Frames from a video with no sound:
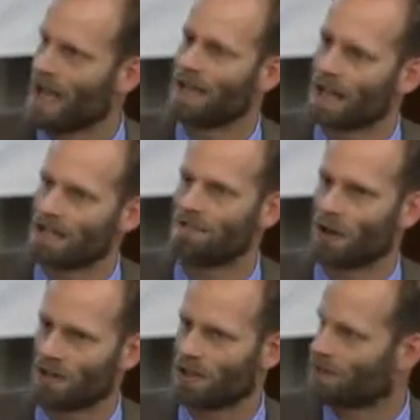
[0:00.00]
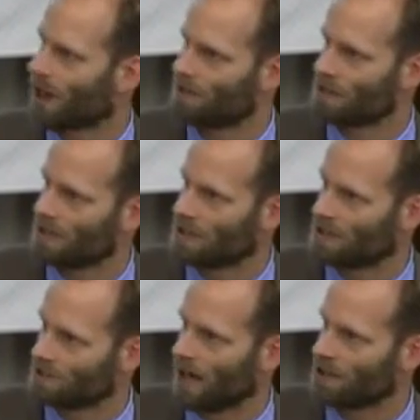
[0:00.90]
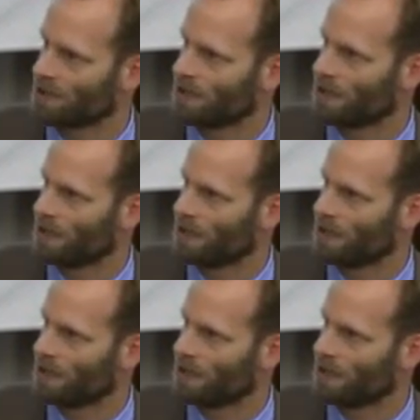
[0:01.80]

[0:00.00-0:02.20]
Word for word: And that's the part that drives me to distraction.